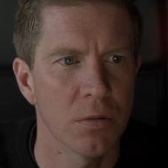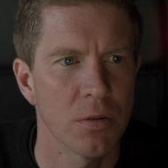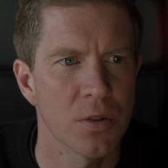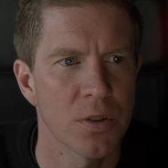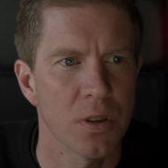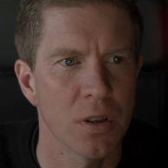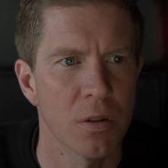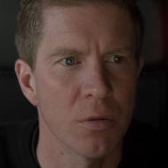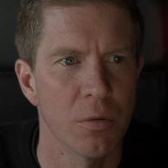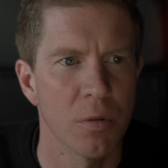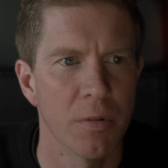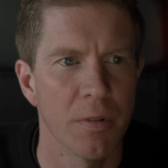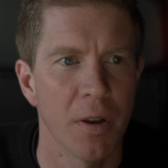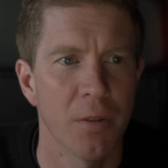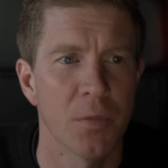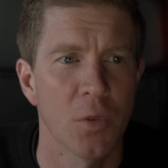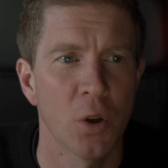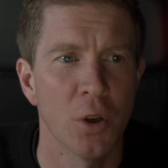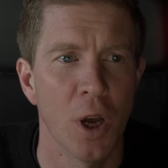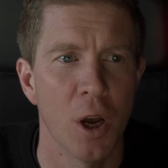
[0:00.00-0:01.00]
So
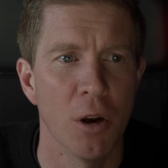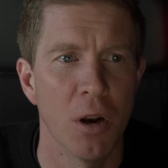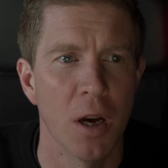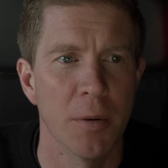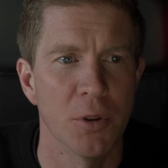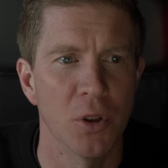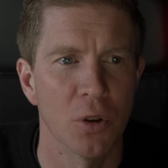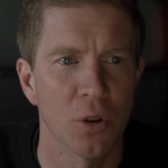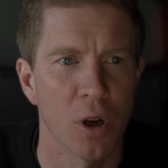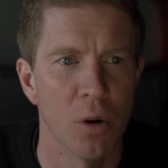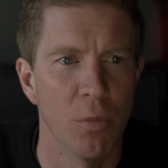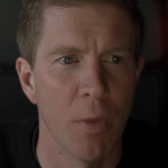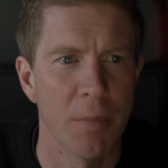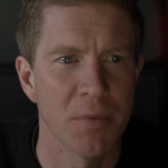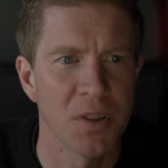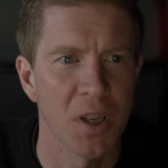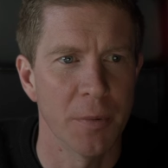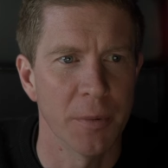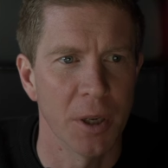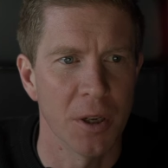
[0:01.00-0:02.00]
on the olama.com
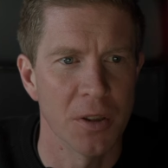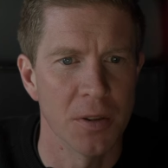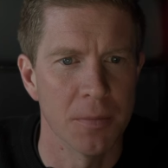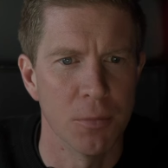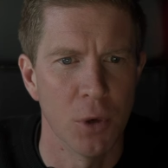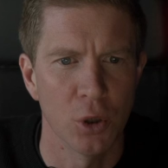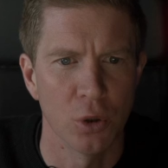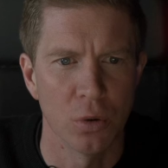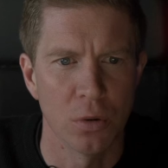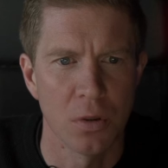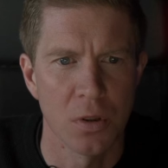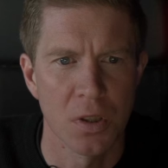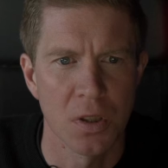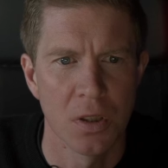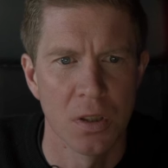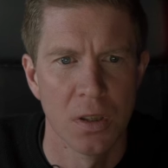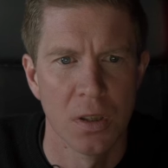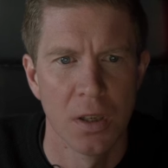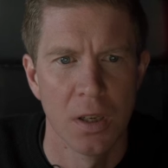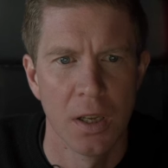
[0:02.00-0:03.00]
website, we're going to models,
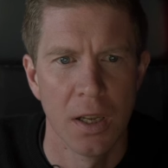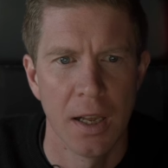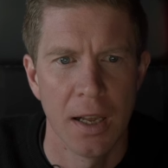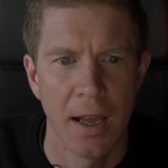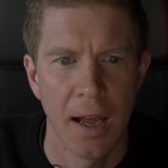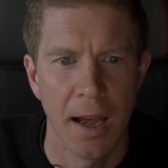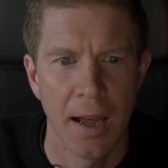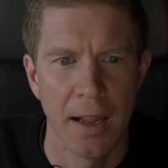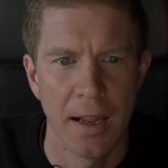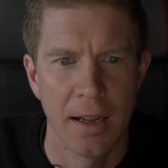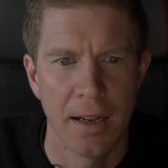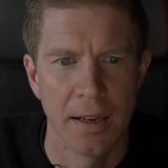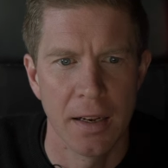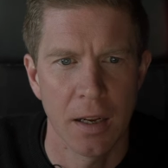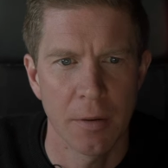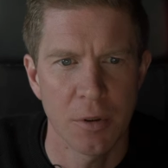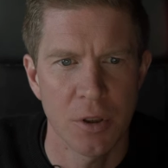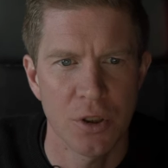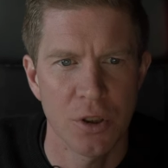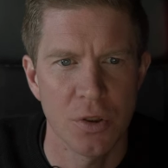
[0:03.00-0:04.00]
and
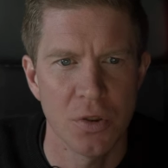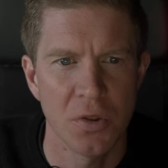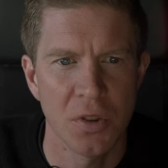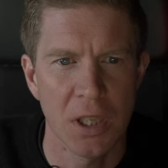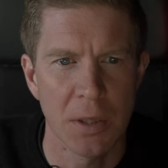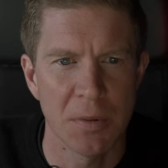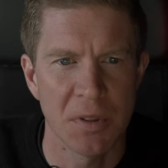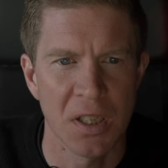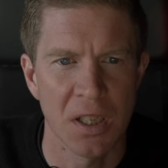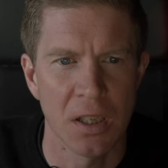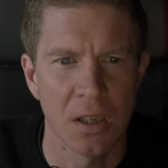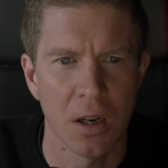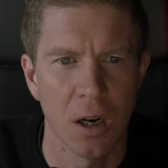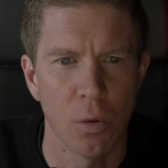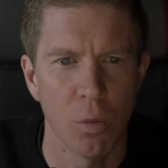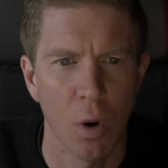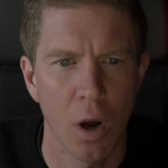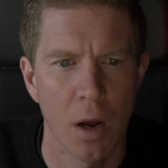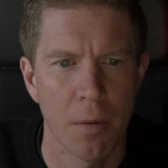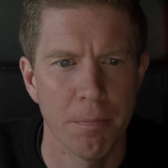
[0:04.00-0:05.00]
I'm going to choose DeepSeek
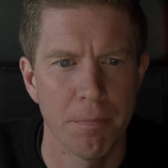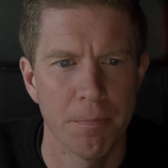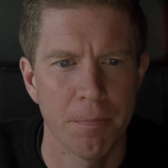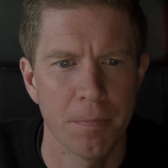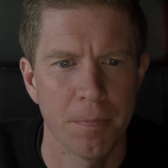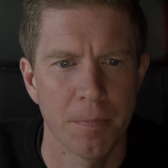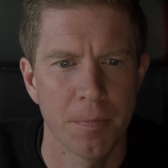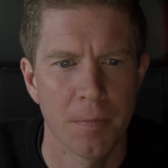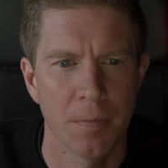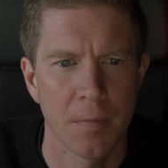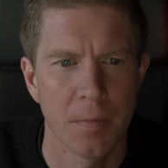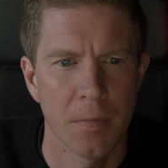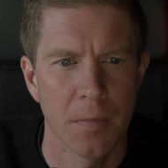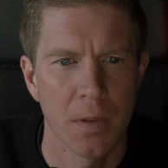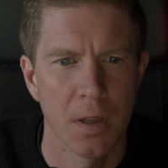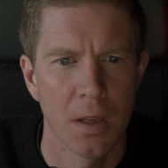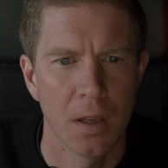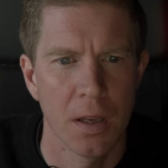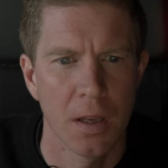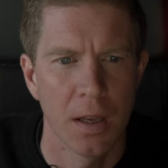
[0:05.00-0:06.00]
R1,
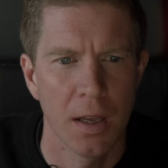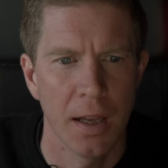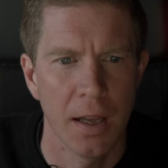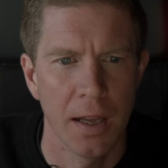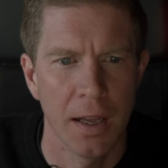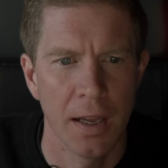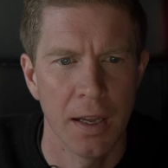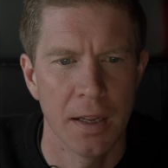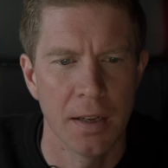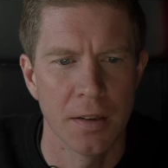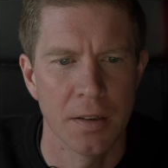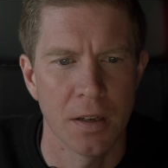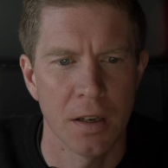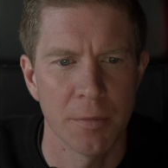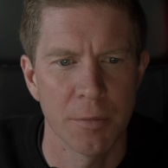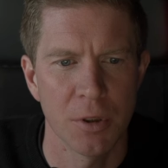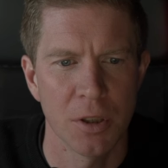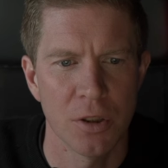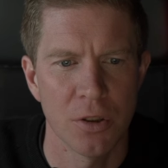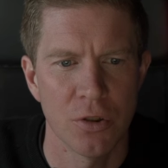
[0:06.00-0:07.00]
and
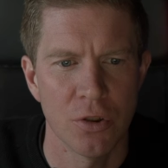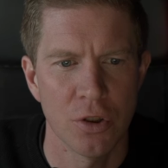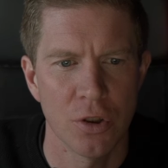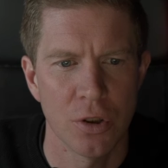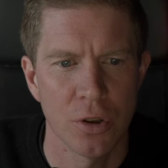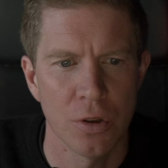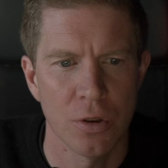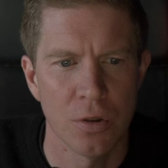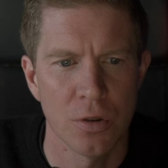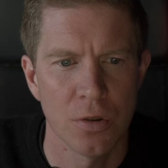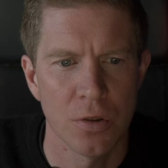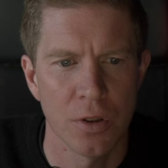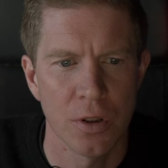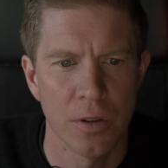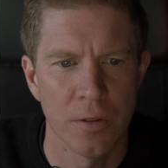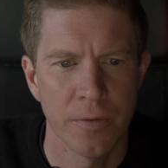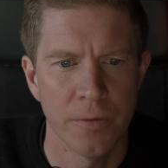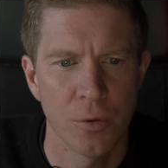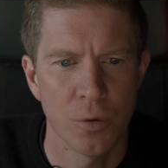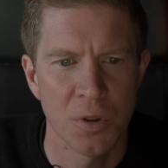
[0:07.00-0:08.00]
I'm going to choose
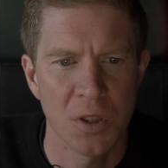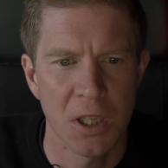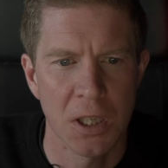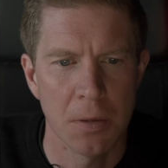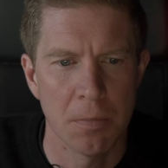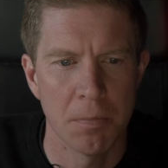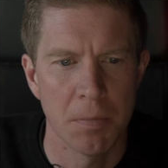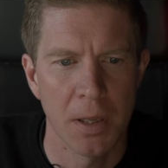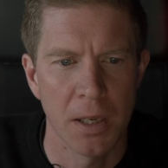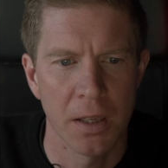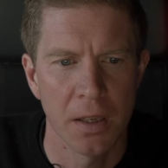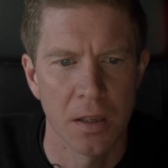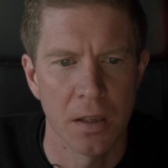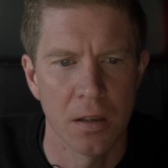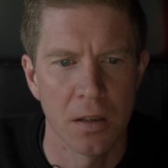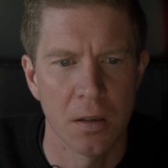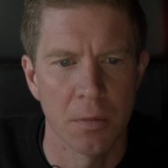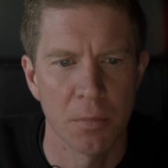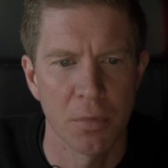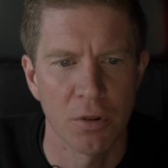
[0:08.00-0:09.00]
the 14
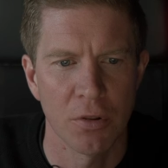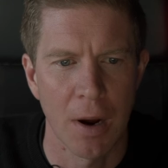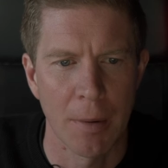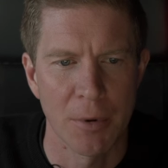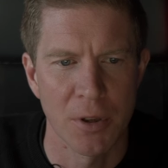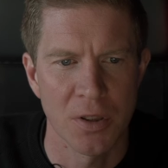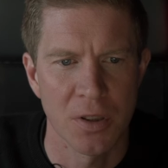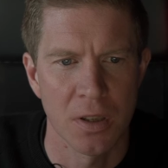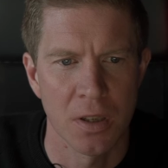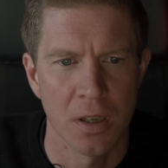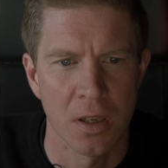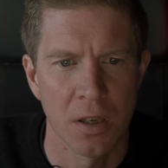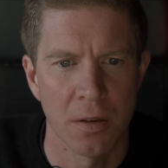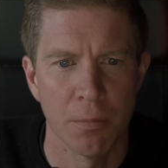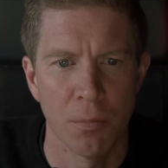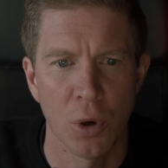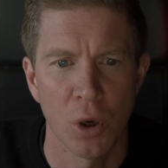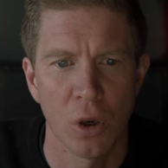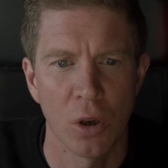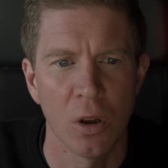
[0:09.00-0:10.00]
billion parameter
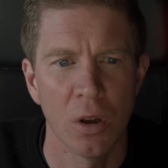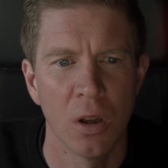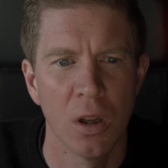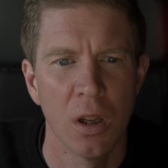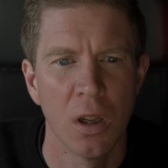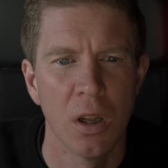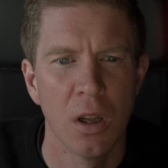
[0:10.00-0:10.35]
model.